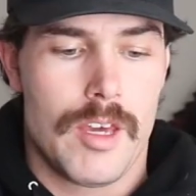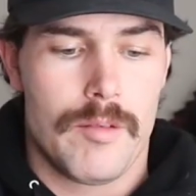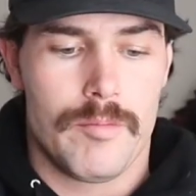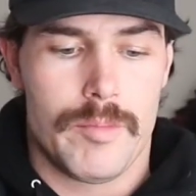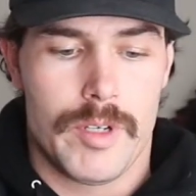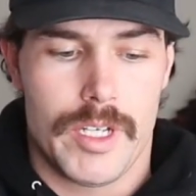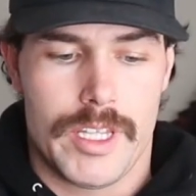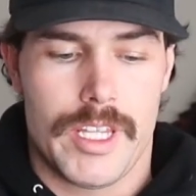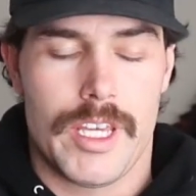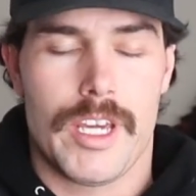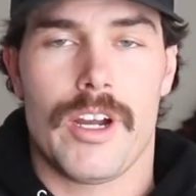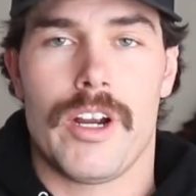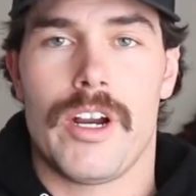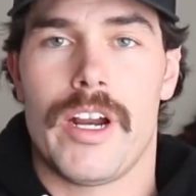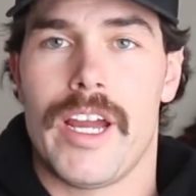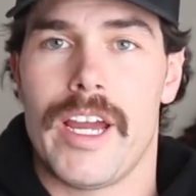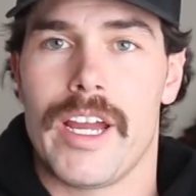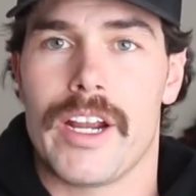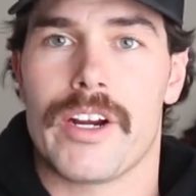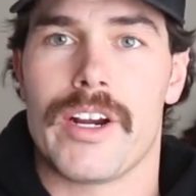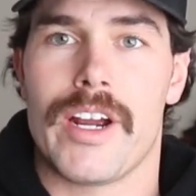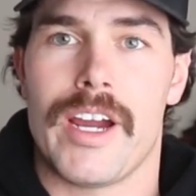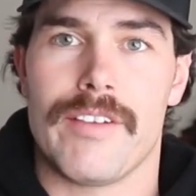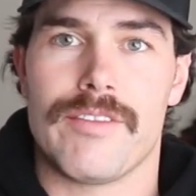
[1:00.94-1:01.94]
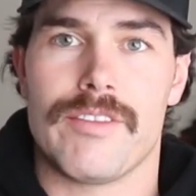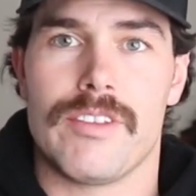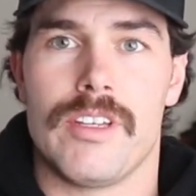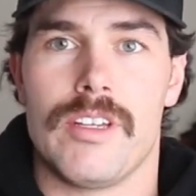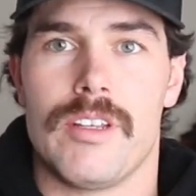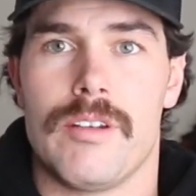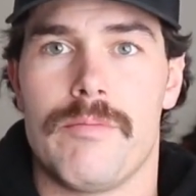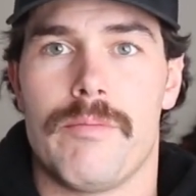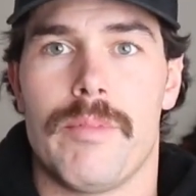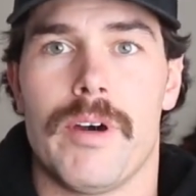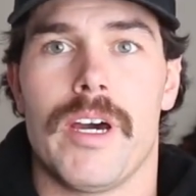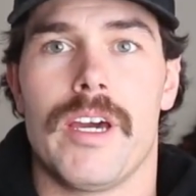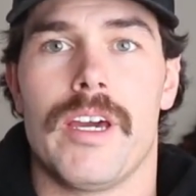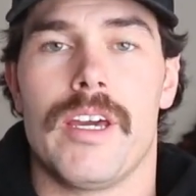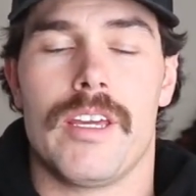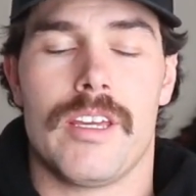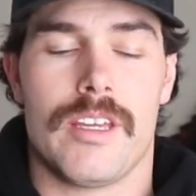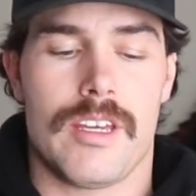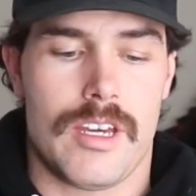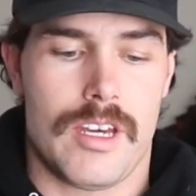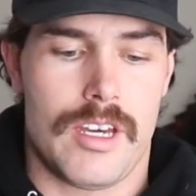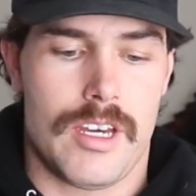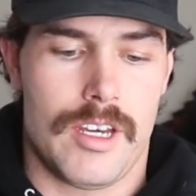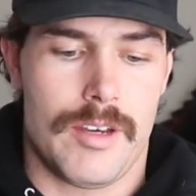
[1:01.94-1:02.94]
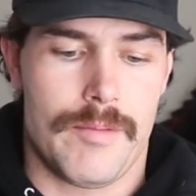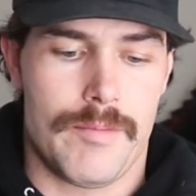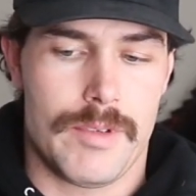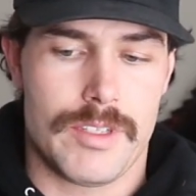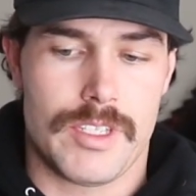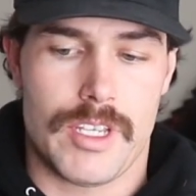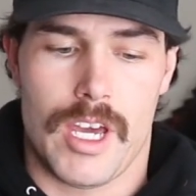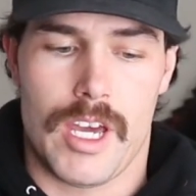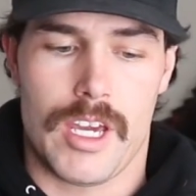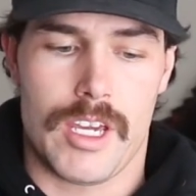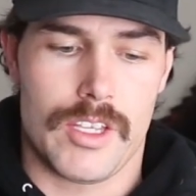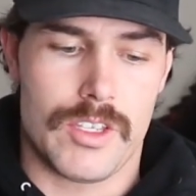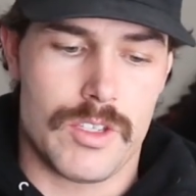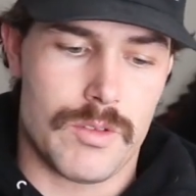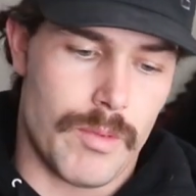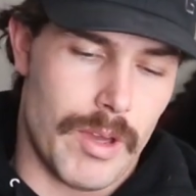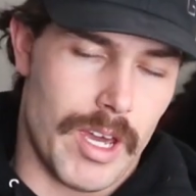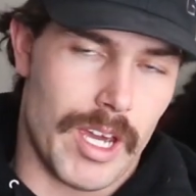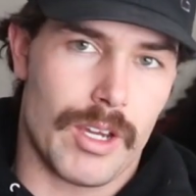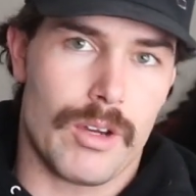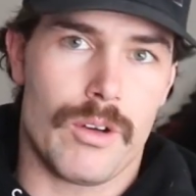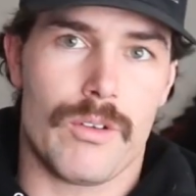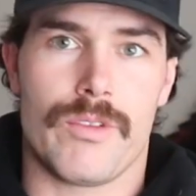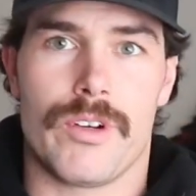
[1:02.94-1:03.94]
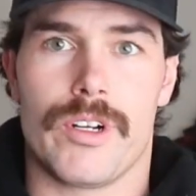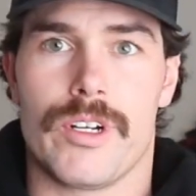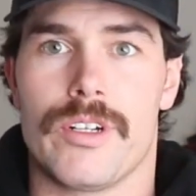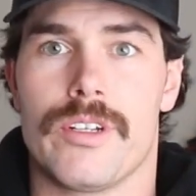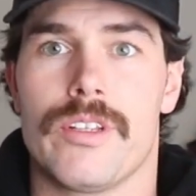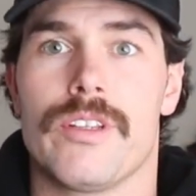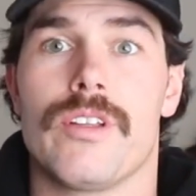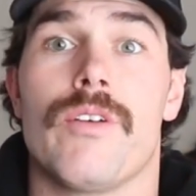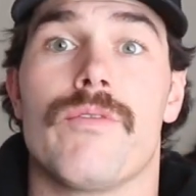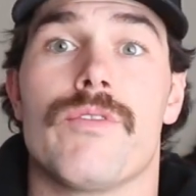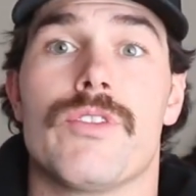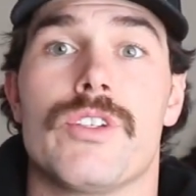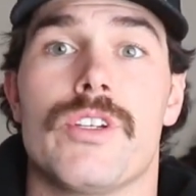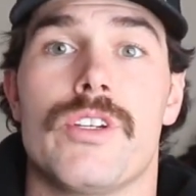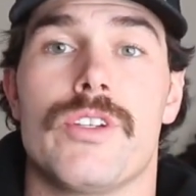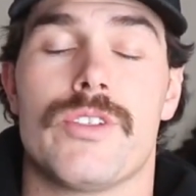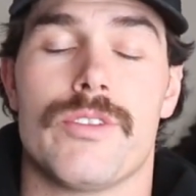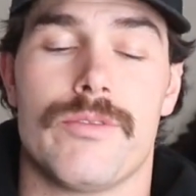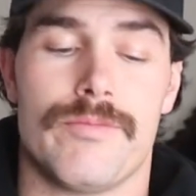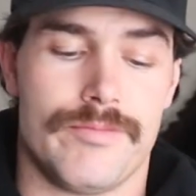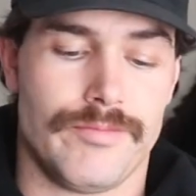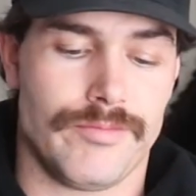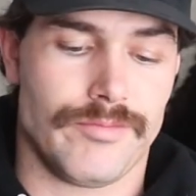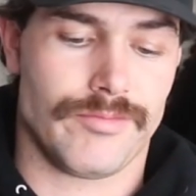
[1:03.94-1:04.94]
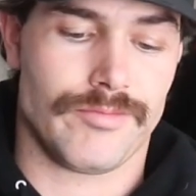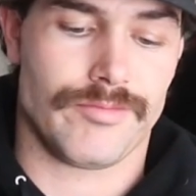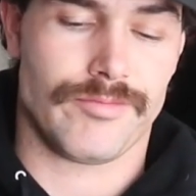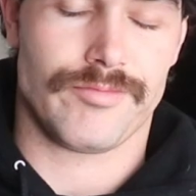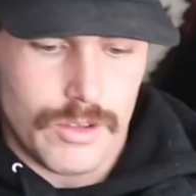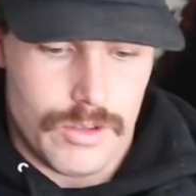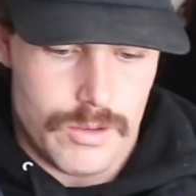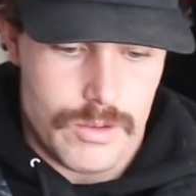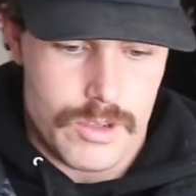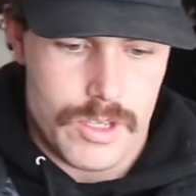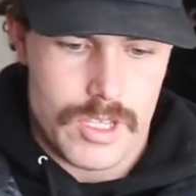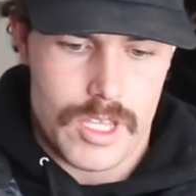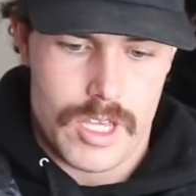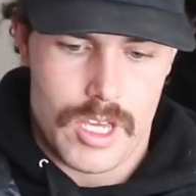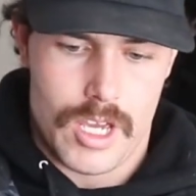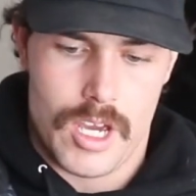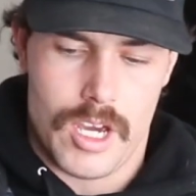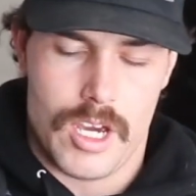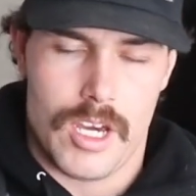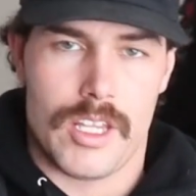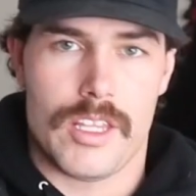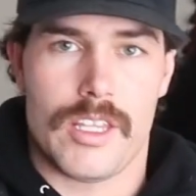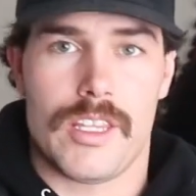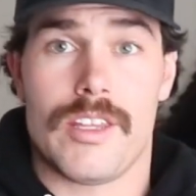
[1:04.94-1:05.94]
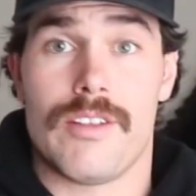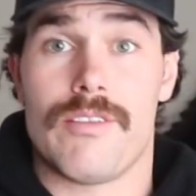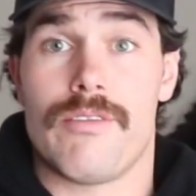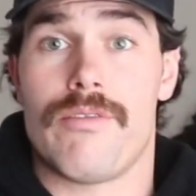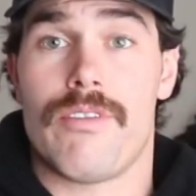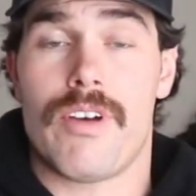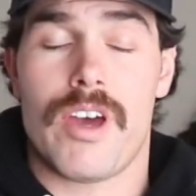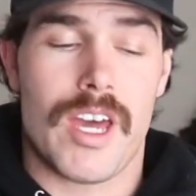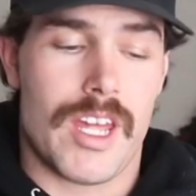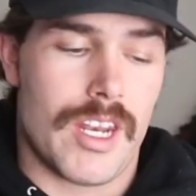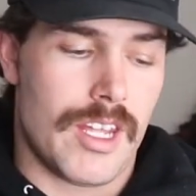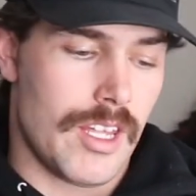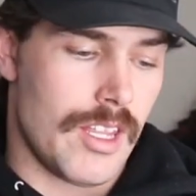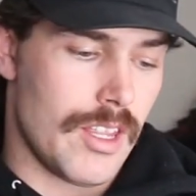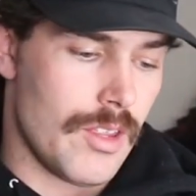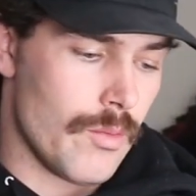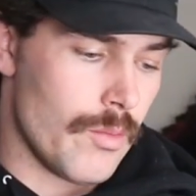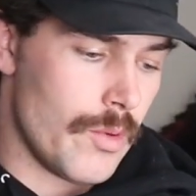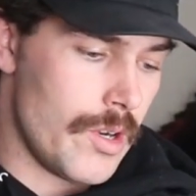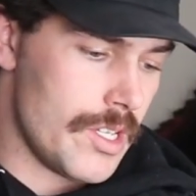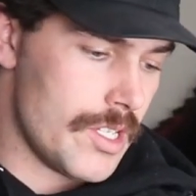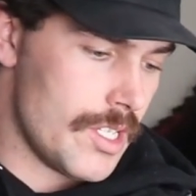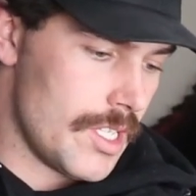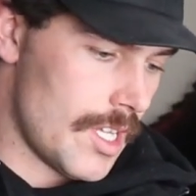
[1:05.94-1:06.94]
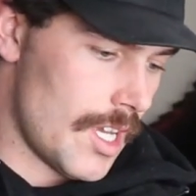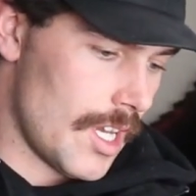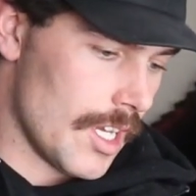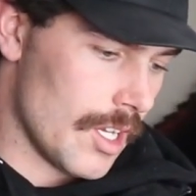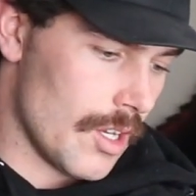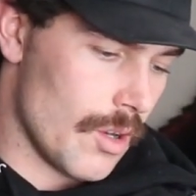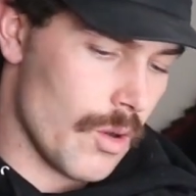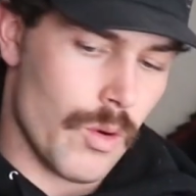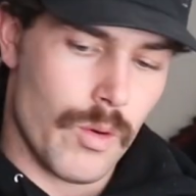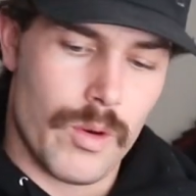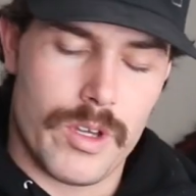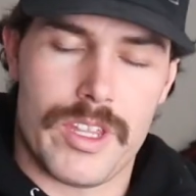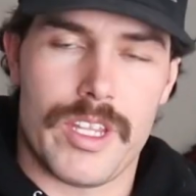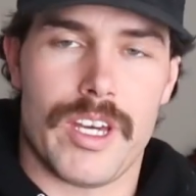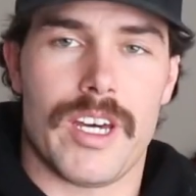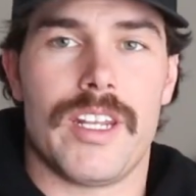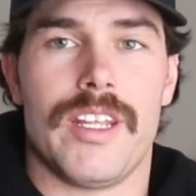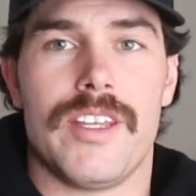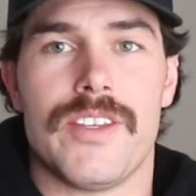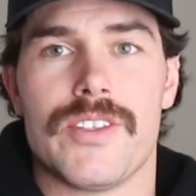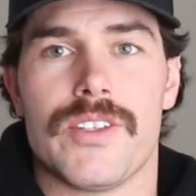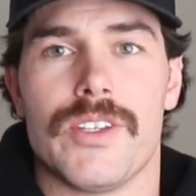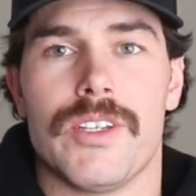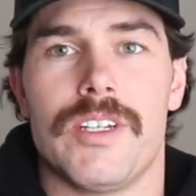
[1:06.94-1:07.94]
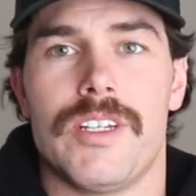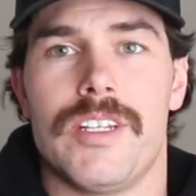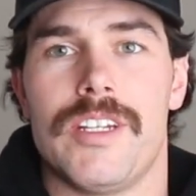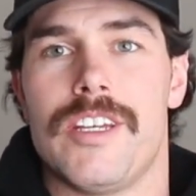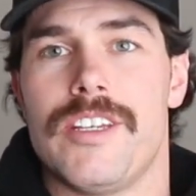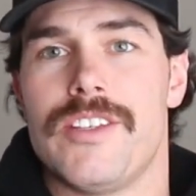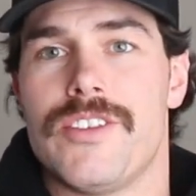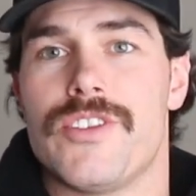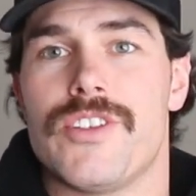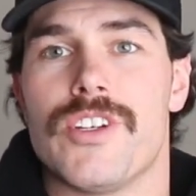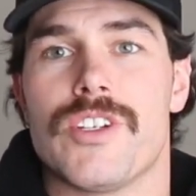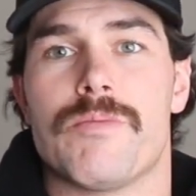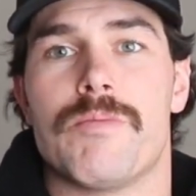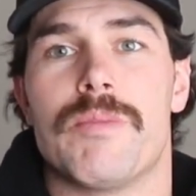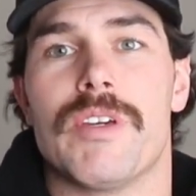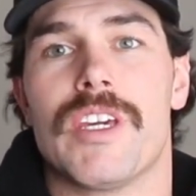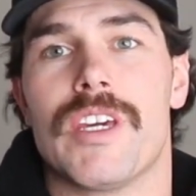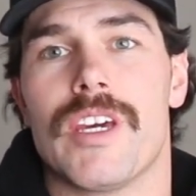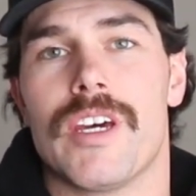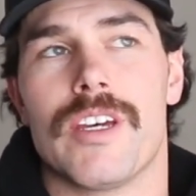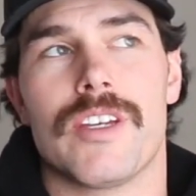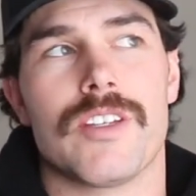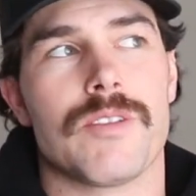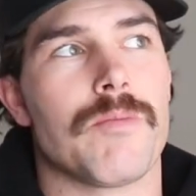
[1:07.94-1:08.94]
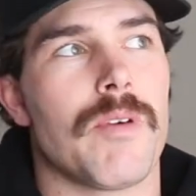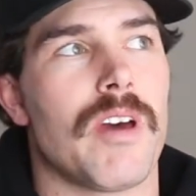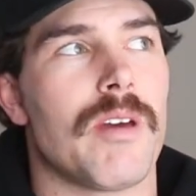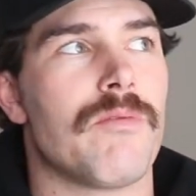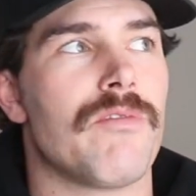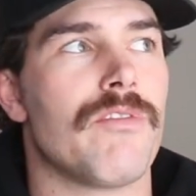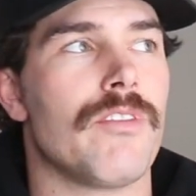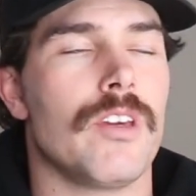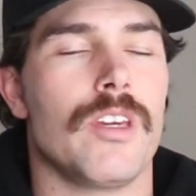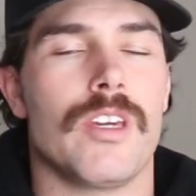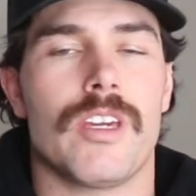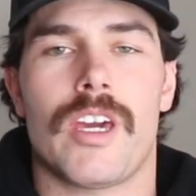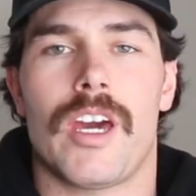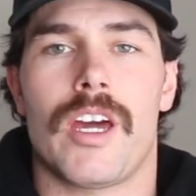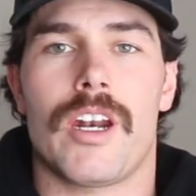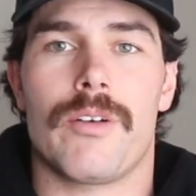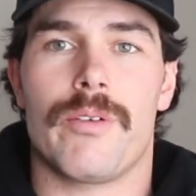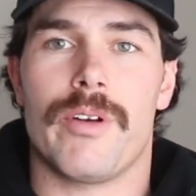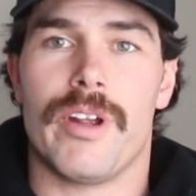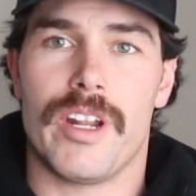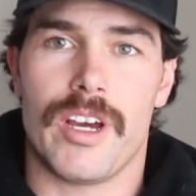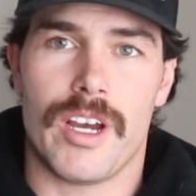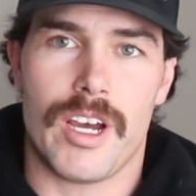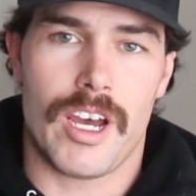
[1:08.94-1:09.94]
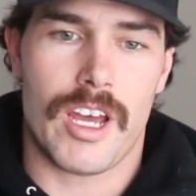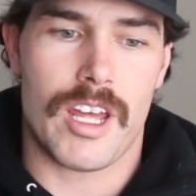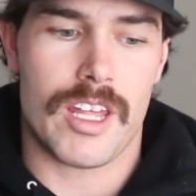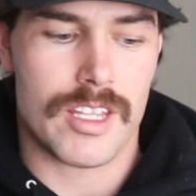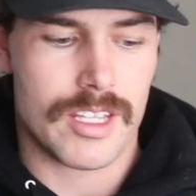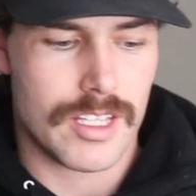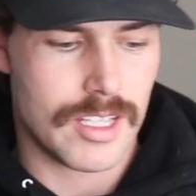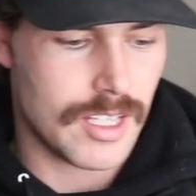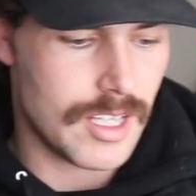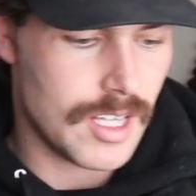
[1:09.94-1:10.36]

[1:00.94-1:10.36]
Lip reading: But they are handcrafted by Italians back overseas. So on the Nevada, the reason I go with non-insulated is just because my feet kind of run hot.